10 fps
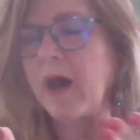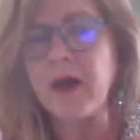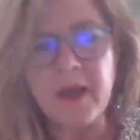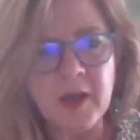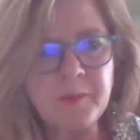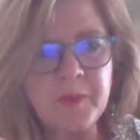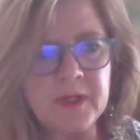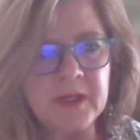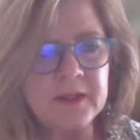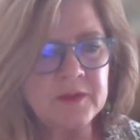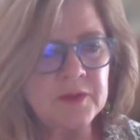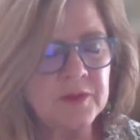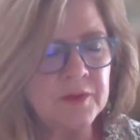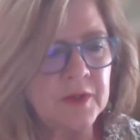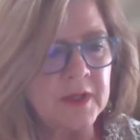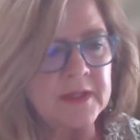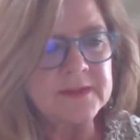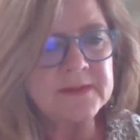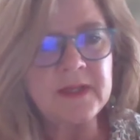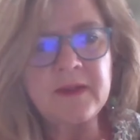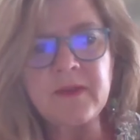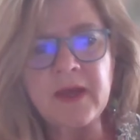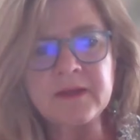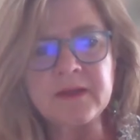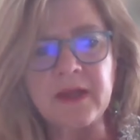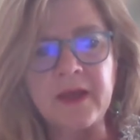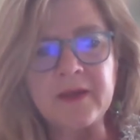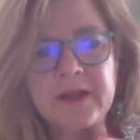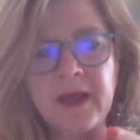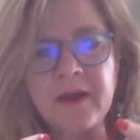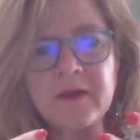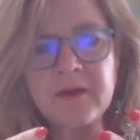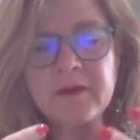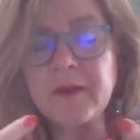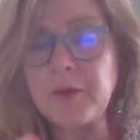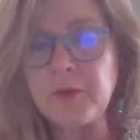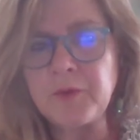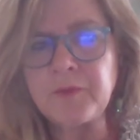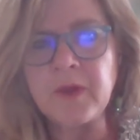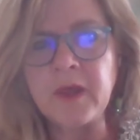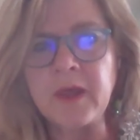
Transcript: eye opener to see that the youth